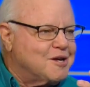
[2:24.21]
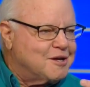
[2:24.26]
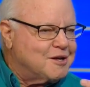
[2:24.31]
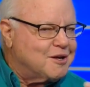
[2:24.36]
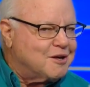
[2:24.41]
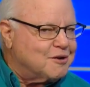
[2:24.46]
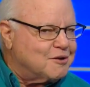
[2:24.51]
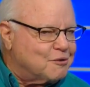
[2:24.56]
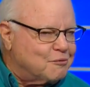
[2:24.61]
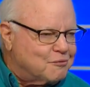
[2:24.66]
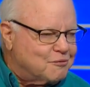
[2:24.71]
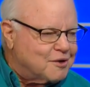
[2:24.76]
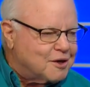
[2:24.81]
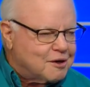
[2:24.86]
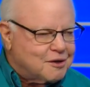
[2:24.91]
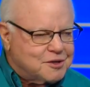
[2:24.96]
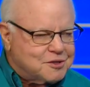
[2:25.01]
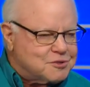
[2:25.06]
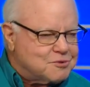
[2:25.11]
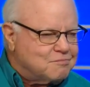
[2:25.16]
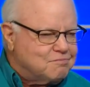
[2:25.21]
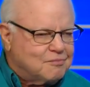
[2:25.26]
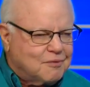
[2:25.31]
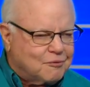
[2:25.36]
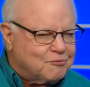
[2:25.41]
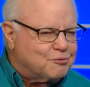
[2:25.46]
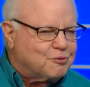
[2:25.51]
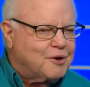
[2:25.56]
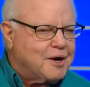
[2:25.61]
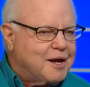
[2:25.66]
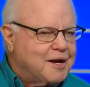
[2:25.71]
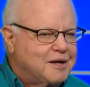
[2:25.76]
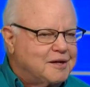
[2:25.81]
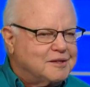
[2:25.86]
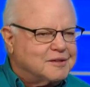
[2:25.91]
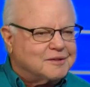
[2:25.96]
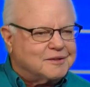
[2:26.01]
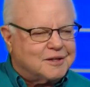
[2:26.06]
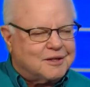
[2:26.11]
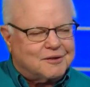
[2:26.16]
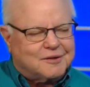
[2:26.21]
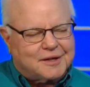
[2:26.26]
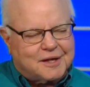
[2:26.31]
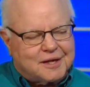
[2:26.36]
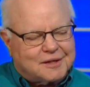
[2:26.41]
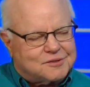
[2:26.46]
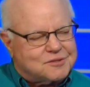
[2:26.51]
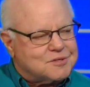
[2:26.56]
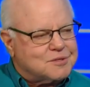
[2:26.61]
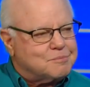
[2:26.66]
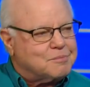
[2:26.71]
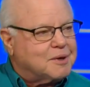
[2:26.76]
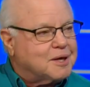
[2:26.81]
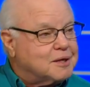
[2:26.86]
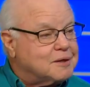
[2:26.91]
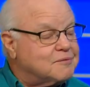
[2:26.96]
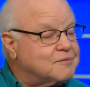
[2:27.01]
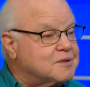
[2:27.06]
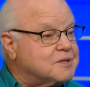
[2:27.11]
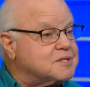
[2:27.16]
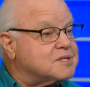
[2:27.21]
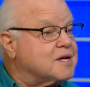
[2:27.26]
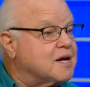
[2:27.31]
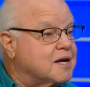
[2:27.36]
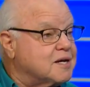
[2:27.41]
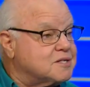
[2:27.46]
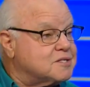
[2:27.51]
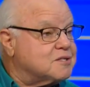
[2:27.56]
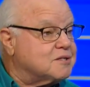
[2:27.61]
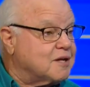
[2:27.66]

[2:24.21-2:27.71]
and are very afraid and they'll get some kind of a test.